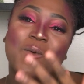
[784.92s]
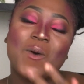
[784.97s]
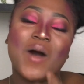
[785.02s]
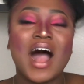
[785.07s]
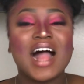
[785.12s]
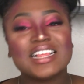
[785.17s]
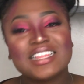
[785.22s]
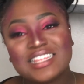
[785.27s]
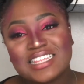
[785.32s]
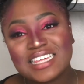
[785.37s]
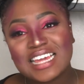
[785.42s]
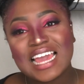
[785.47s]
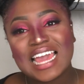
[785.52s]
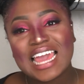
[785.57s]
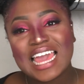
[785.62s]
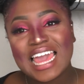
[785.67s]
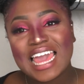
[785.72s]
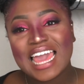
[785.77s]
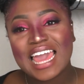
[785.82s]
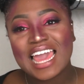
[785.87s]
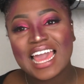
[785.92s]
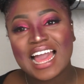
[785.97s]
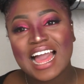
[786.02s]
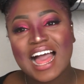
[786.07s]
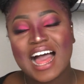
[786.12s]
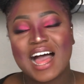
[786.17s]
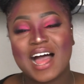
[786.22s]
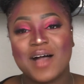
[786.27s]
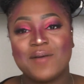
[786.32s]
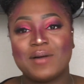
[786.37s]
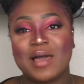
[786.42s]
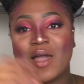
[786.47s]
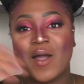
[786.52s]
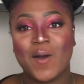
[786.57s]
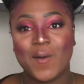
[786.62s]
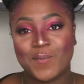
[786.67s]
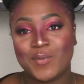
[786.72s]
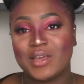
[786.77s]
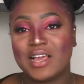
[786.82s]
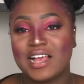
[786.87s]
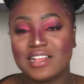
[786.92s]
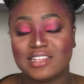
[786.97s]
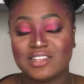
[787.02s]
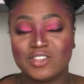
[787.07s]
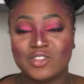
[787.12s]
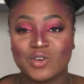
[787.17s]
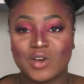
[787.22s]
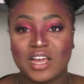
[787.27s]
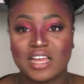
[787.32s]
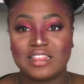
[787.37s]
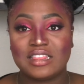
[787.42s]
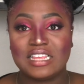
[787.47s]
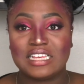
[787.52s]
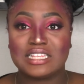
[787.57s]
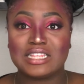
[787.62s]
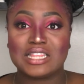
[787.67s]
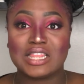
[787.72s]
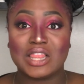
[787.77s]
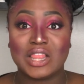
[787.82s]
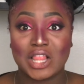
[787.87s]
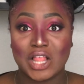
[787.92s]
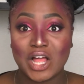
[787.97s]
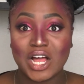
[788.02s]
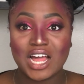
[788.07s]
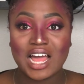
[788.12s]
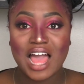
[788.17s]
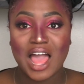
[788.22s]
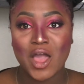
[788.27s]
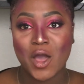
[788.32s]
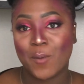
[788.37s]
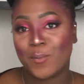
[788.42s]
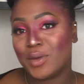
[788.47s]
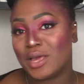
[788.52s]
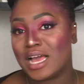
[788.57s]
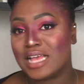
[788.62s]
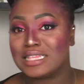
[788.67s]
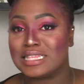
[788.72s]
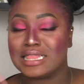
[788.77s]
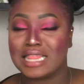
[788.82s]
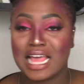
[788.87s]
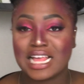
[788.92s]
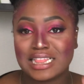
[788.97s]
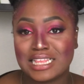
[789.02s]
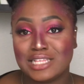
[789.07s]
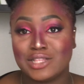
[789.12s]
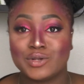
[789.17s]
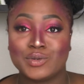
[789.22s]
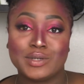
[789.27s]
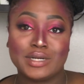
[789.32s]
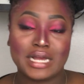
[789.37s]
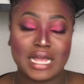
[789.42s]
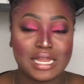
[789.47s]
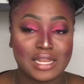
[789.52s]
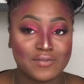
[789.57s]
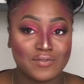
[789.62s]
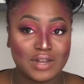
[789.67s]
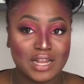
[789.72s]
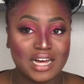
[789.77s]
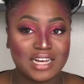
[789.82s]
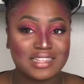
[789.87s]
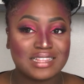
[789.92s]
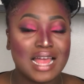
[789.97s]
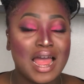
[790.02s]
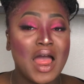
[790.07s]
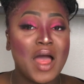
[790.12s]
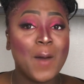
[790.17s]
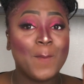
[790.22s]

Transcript: watching. I hope you guys enjoyed this look. I hope you guys like these creative looks.